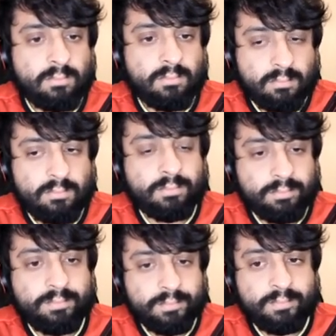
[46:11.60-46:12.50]

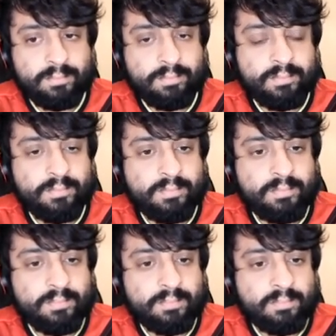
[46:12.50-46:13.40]

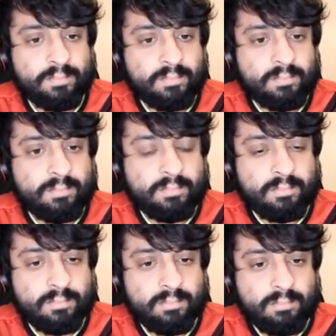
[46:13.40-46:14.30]

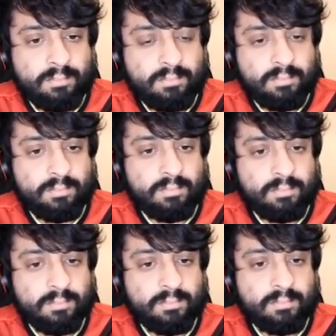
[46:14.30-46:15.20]

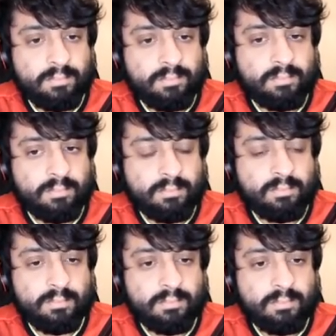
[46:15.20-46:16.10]

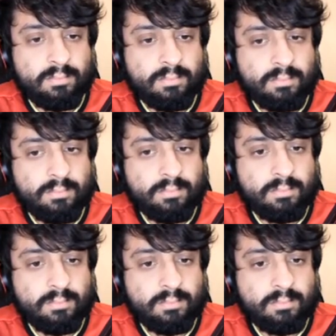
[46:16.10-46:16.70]
(silent)